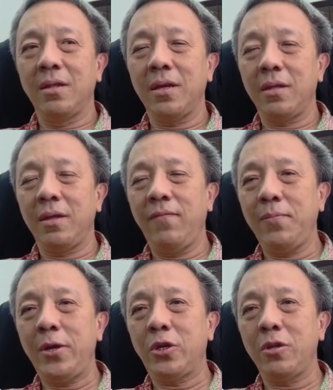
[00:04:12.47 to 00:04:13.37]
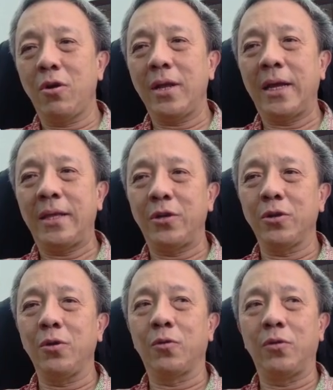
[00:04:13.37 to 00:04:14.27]
The information
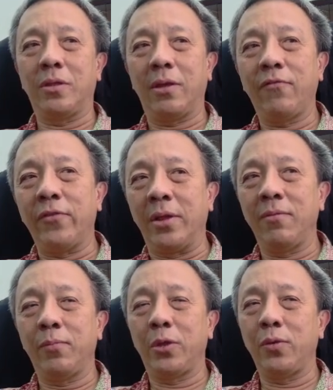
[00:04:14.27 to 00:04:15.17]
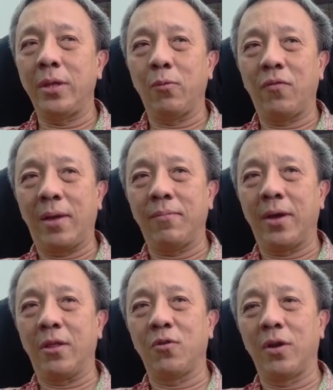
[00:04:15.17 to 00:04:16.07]
organization also is different between the web
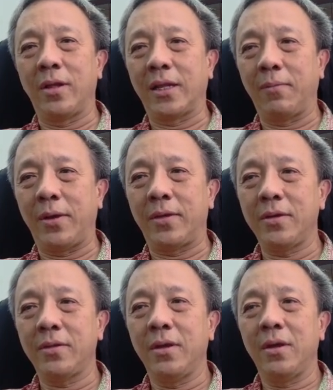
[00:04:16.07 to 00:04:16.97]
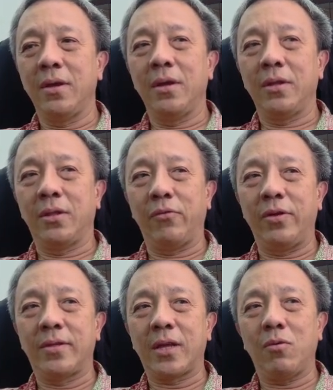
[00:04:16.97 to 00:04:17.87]
and scholarly databases. The
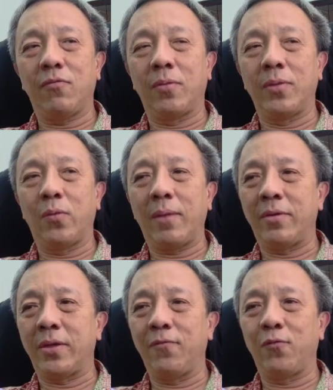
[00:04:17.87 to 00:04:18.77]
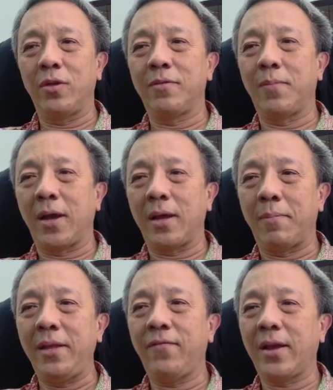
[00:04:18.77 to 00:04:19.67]
result from the web is influenced by
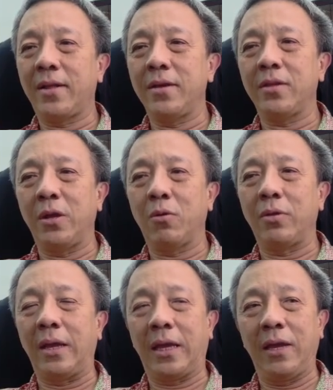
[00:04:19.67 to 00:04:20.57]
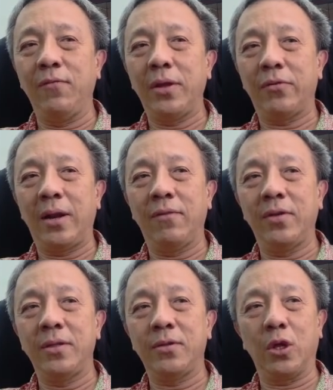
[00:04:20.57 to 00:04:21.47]
many factors, including keyword
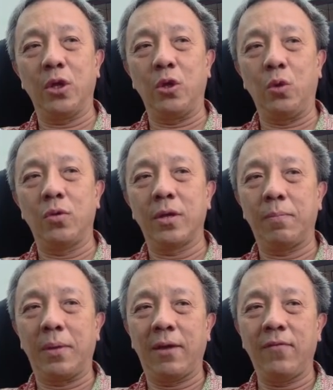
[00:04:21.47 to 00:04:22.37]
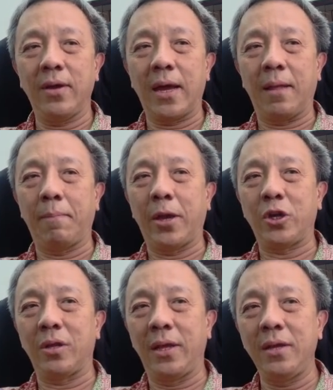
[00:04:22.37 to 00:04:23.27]
relevance, user behavior, and
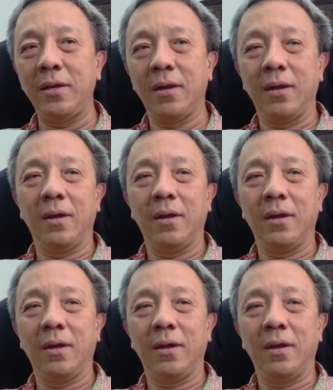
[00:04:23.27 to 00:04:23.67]
page link.